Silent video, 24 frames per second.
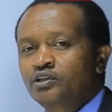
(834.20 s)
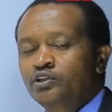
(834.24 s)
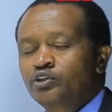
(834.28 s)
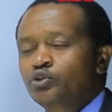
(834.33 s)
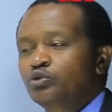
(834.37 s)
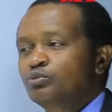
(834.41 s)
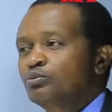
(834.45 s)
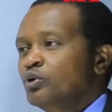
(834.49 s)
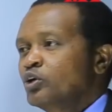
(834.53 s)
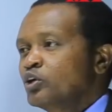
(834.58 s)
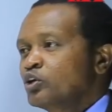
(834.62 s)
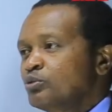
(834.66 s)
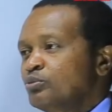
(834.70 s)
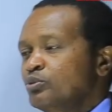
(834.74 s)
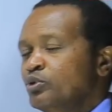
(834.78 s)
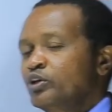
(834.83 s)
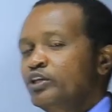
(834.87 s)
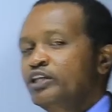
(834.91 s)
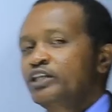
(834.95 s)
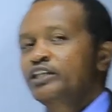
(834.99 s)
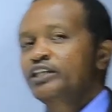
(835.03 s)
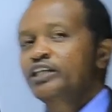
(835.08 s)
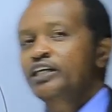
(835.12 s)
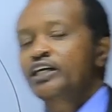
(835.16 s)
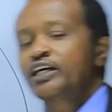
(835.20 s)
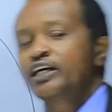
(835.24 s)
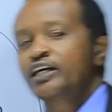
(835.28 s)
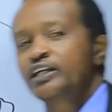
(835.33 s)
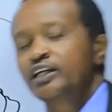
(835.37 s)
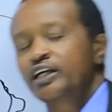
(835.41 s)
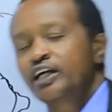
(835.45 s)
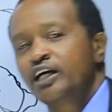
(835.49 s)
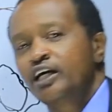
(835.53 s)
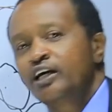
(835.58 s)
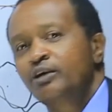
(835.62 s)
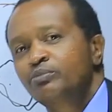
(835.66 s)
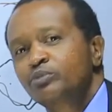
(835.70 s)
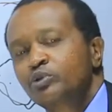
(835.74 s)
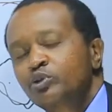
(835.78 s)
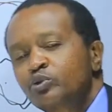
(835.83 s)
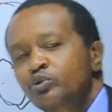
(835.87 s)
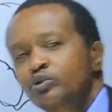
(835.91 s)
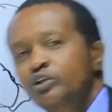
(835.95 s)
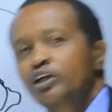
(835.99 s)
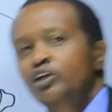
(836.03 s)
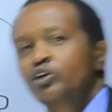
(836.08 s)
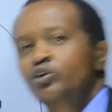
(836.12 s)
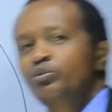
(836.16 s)
Tomorrow morning they can come
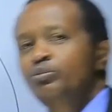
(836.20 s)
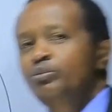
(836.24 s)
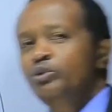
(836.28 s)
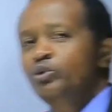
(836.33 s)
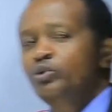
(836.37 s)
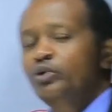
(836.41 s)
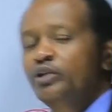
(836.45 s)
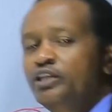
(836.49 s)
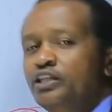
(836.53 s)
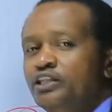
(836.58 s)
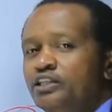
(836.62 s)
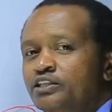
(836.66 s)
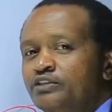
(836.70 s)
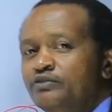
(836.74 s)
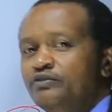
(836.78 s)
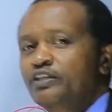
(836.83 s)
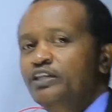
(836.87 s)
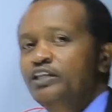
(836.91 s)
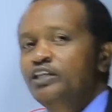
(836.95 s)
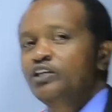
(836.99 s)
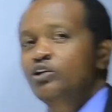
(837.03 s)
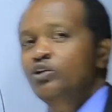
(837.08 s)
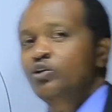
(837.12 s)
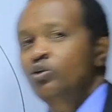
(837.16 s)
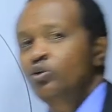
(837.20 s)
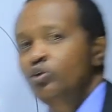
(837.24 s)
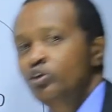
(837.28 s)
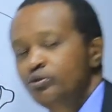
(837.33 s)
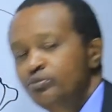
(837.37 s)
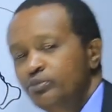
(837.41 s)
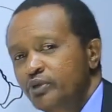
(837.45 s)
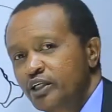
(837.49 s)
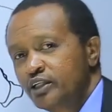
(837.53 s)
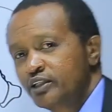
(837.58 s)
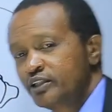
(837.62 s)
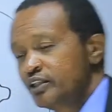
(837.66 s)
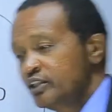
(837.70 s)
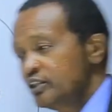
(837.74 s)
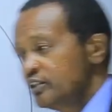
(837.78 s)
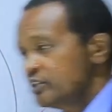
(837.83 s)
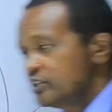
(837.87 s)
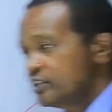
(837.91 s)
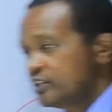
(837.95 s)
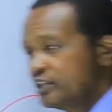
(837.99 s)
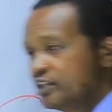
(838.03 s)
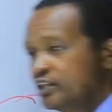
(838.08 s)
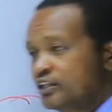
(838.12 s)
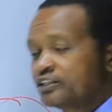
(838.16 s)
to Nairobi when it's very cold, but they
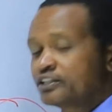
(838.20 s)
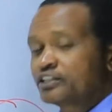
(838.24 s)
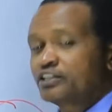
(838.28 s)
still